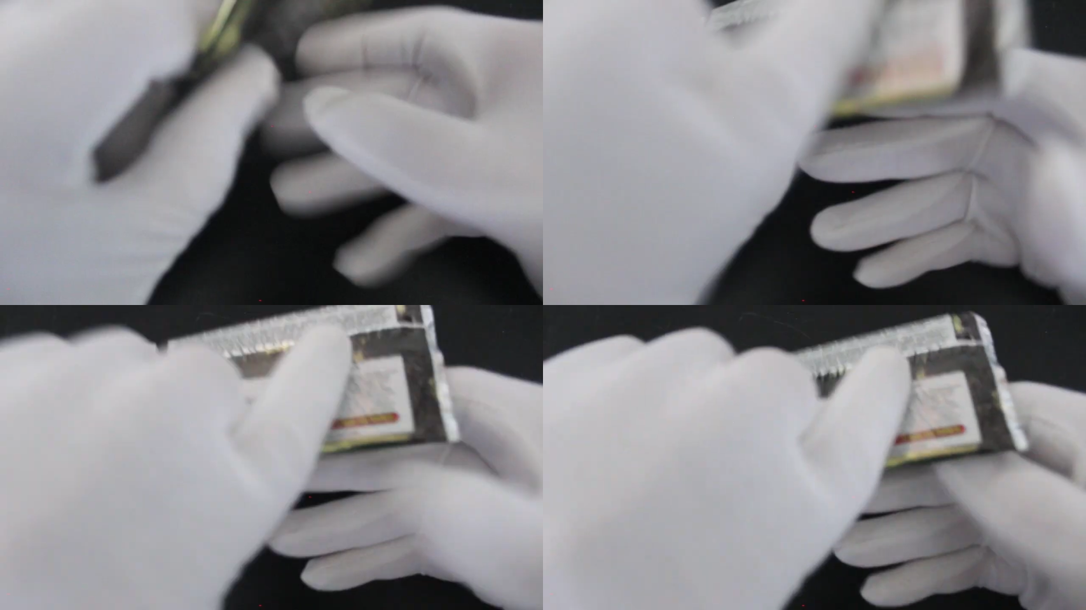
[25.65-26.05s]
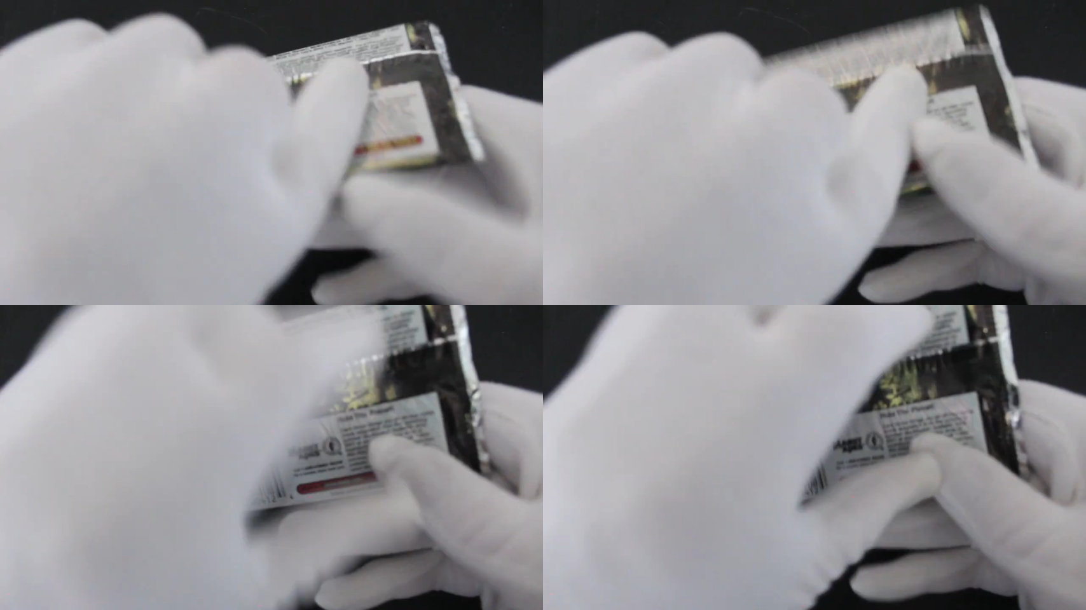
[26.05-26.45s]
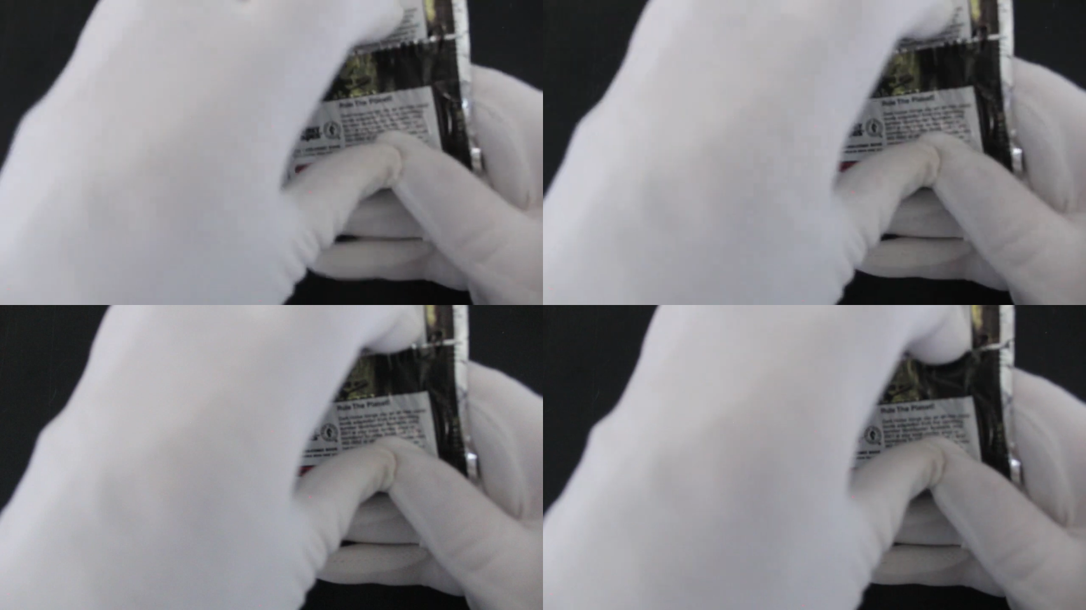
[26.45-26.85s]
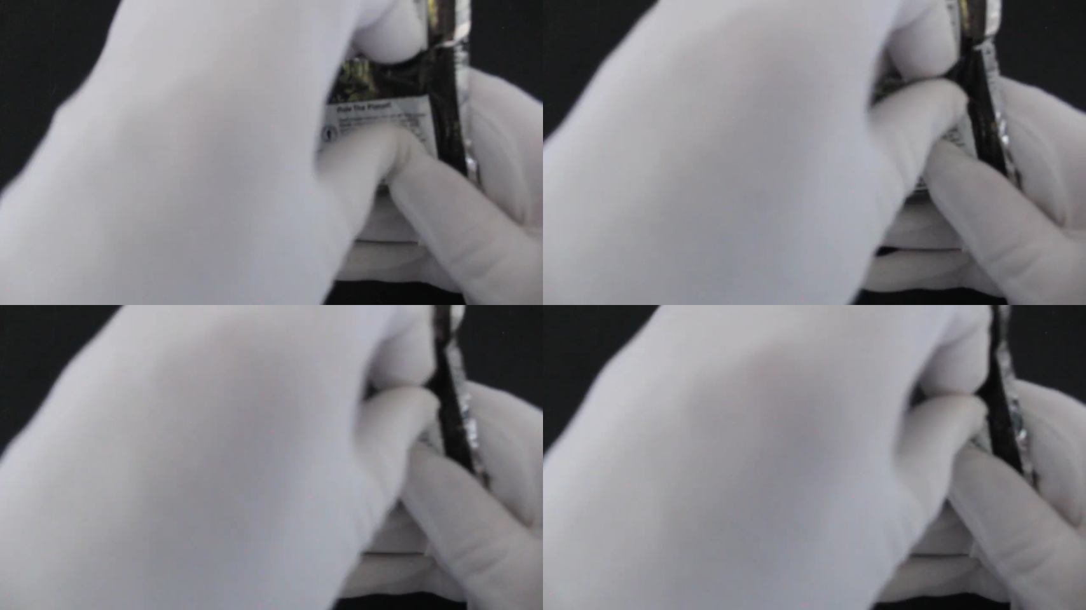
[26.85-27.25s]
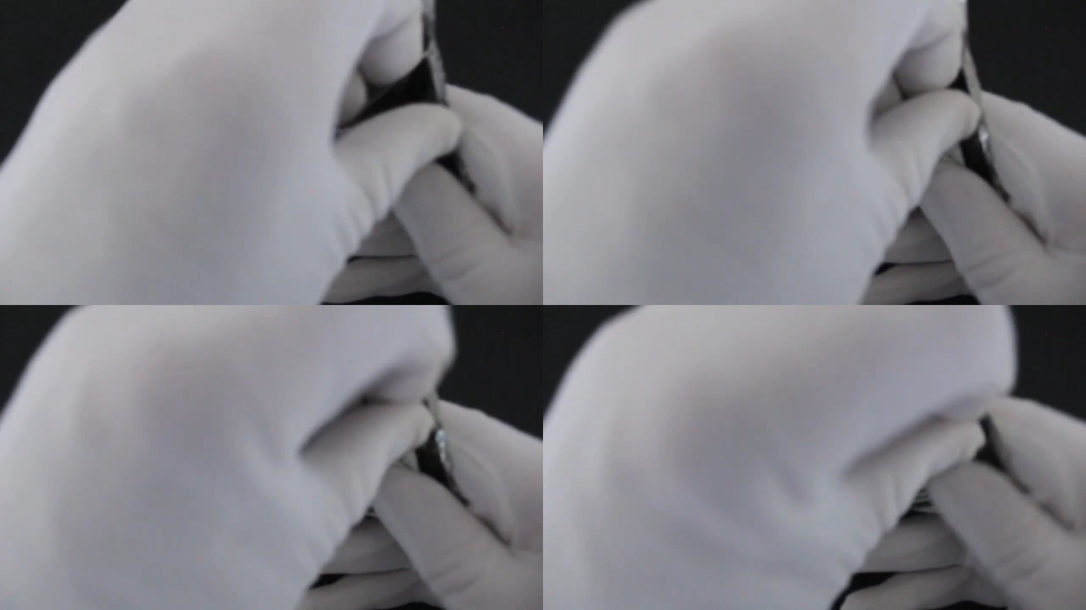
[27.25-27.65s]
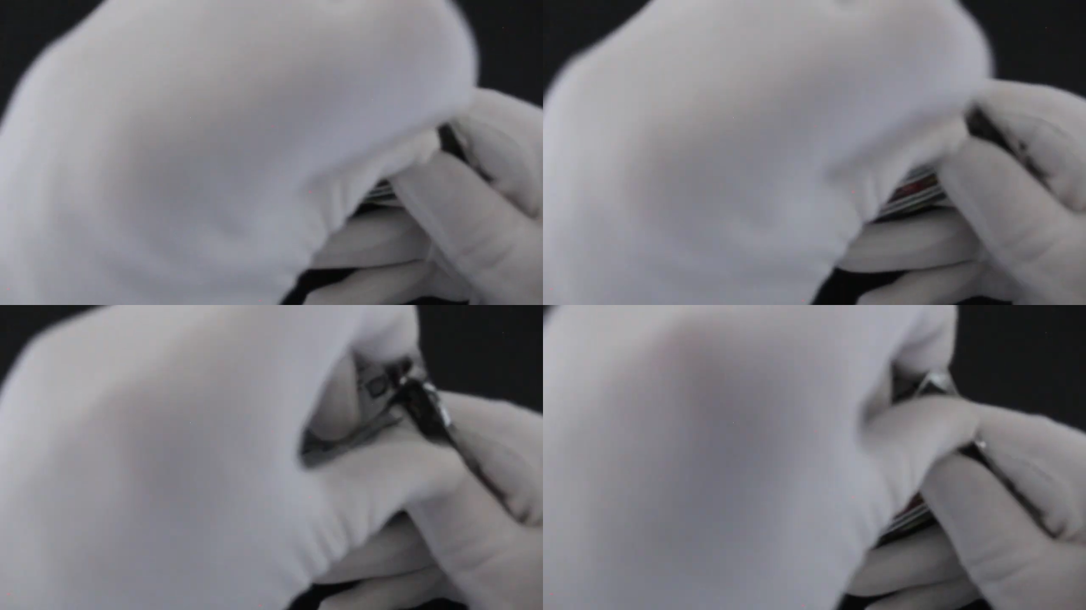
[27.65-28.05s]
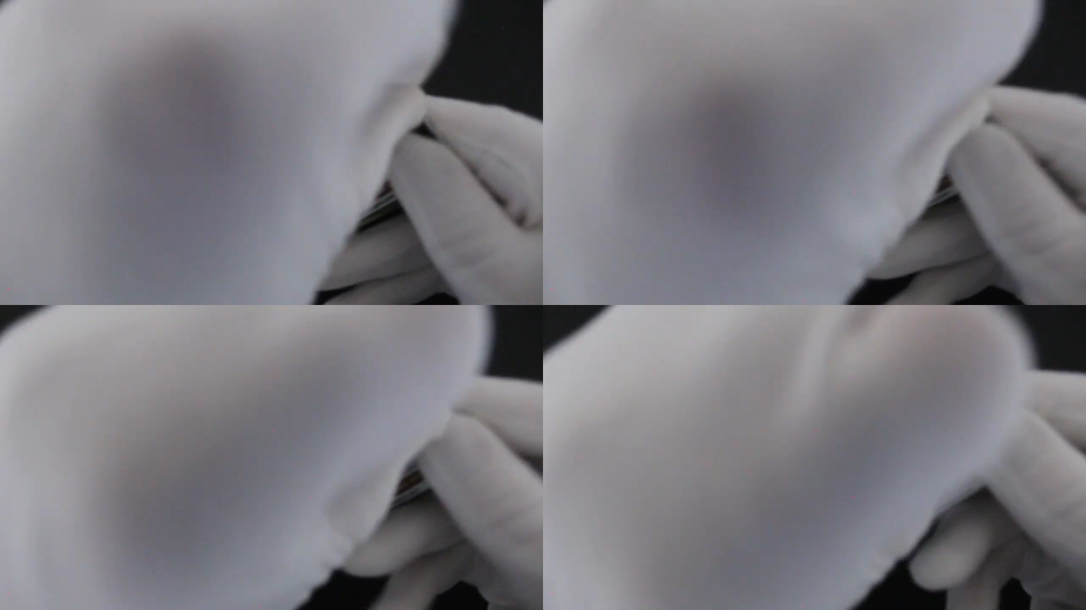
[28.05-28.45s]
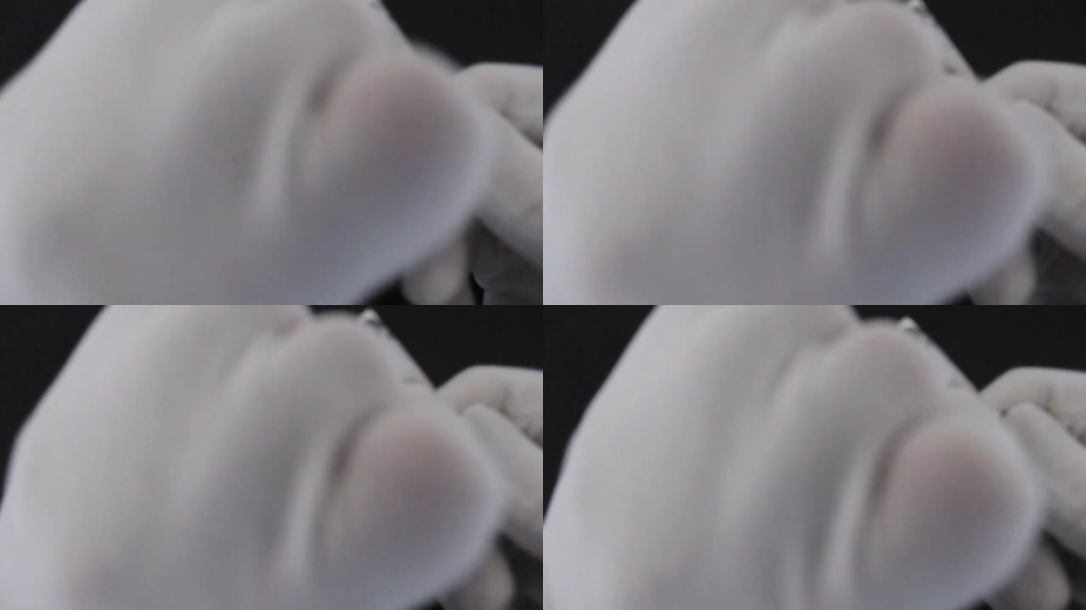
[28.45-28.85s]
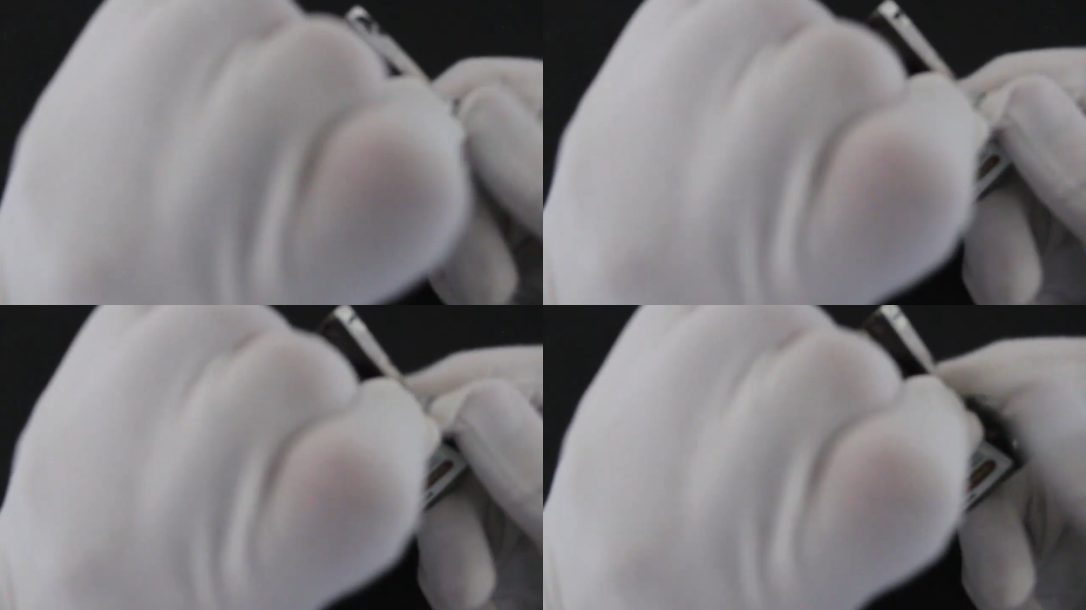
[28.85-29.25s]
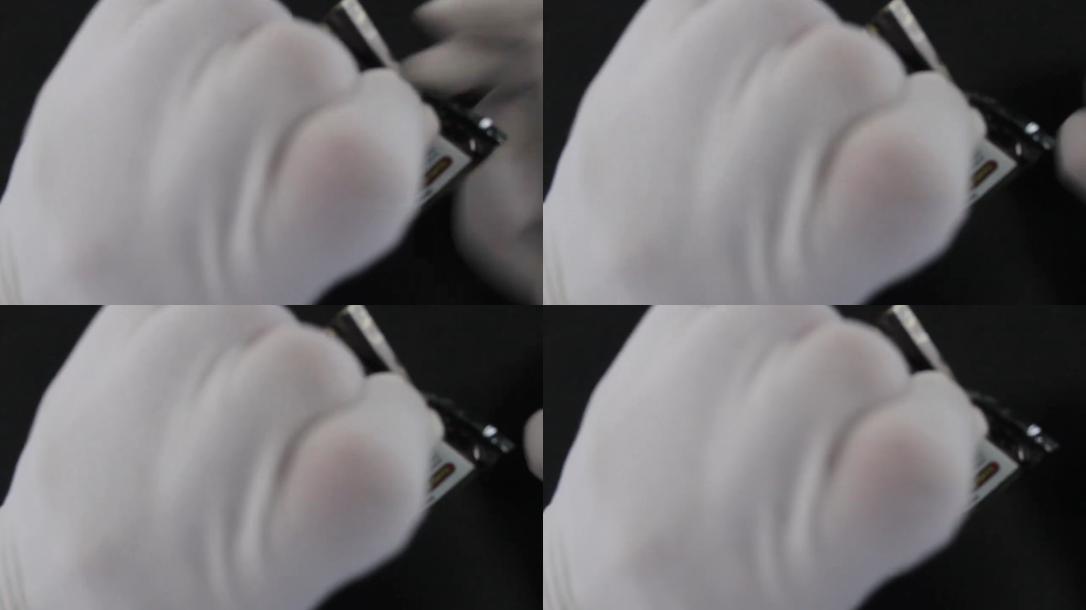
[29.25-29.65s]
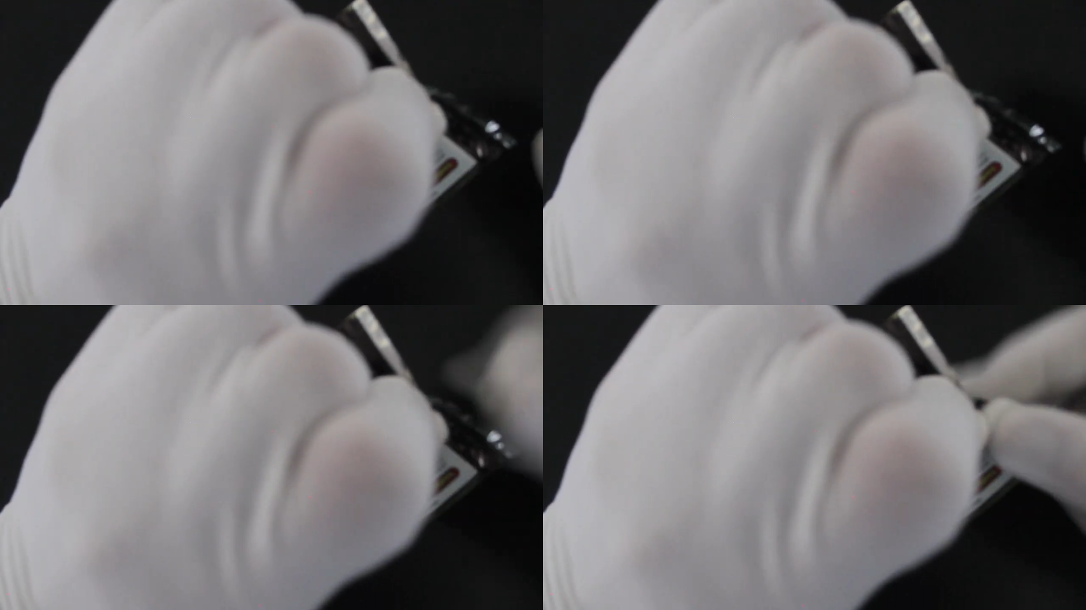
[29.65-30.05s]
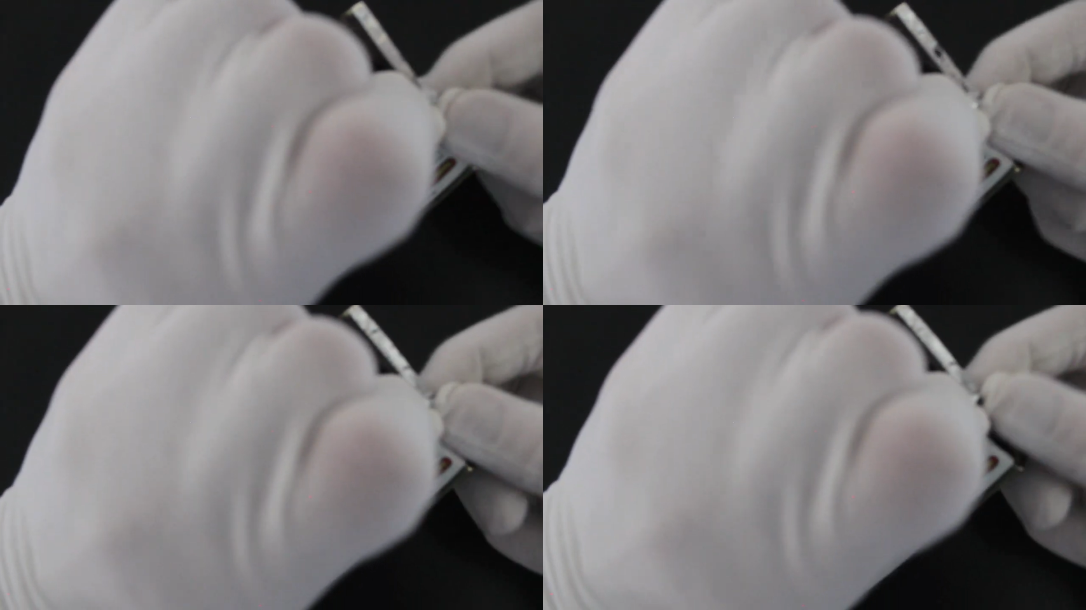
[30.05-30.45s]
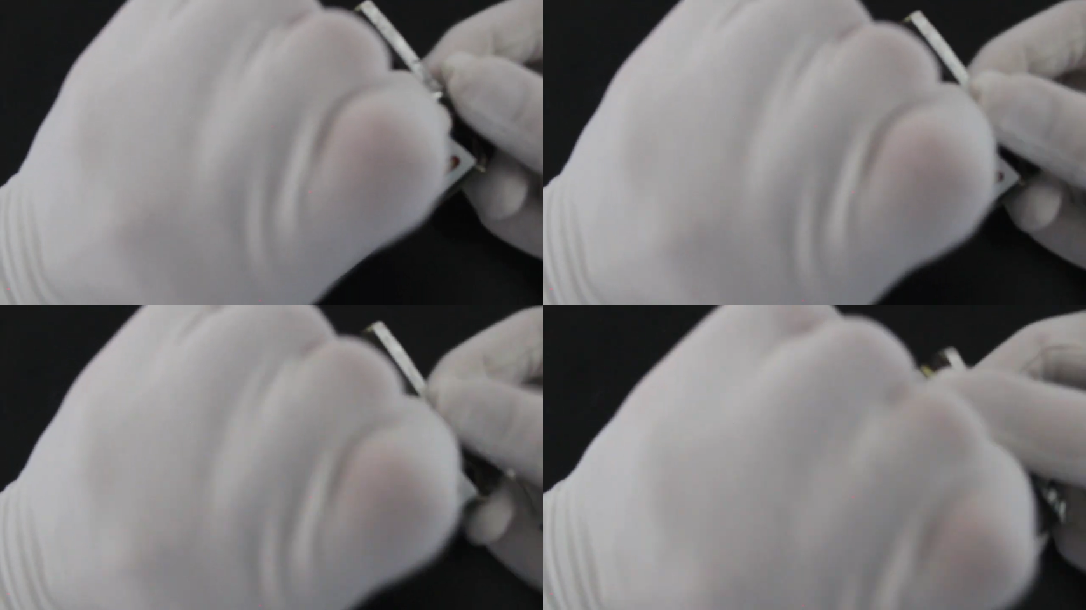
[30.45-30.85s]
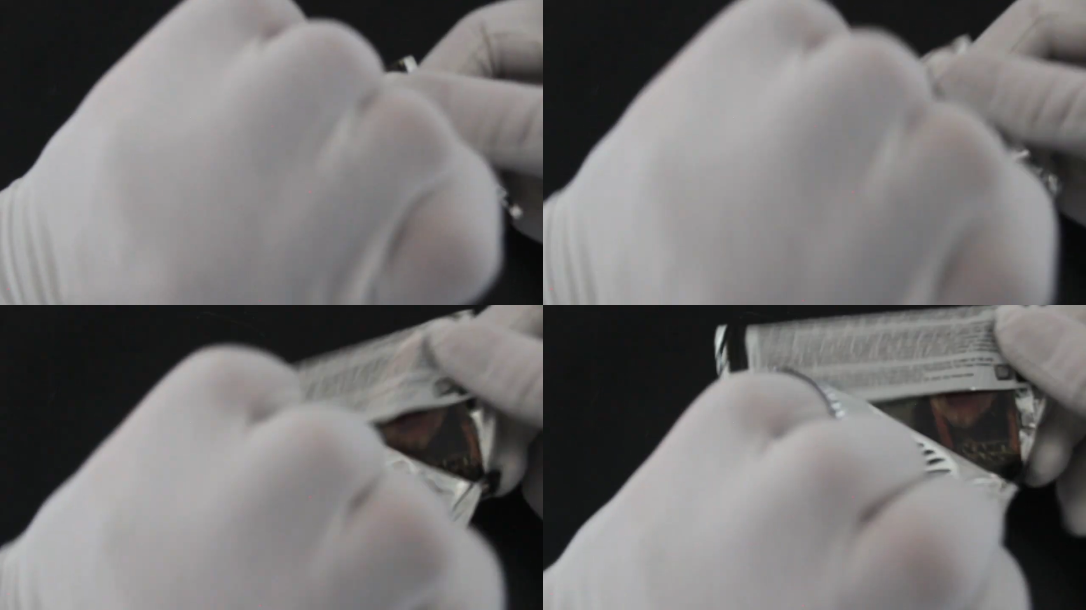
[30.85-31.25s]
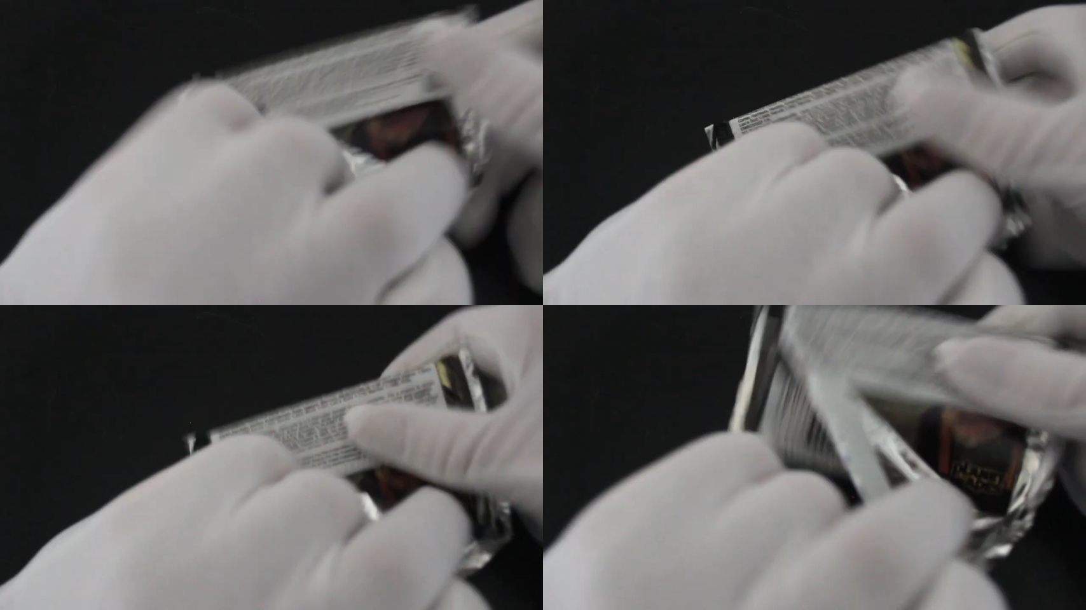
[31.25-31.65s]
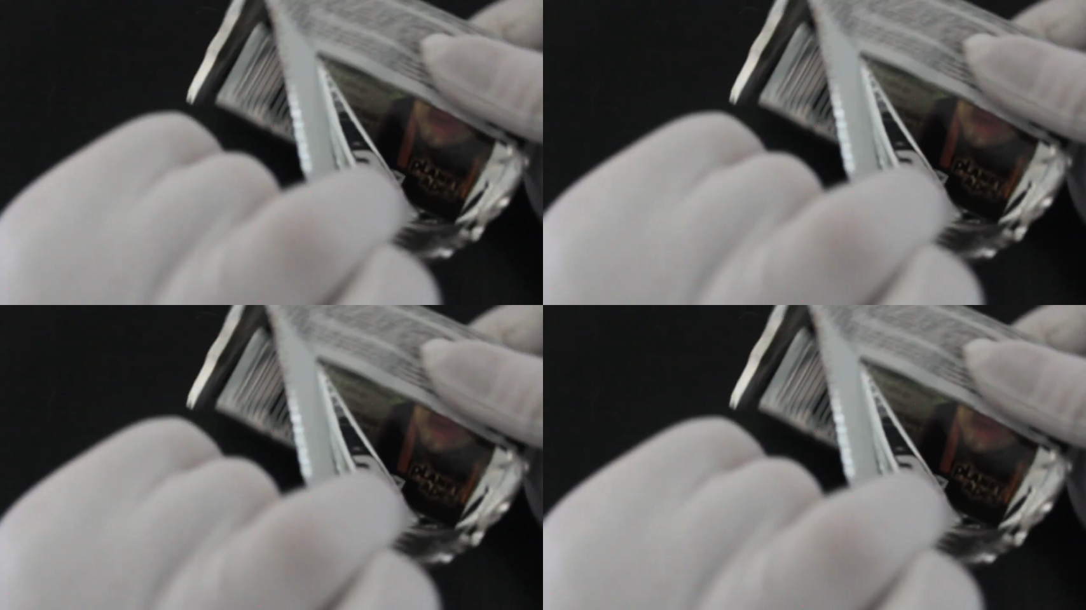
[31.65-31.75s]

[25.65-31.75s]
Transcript: [unreadable: no face in view]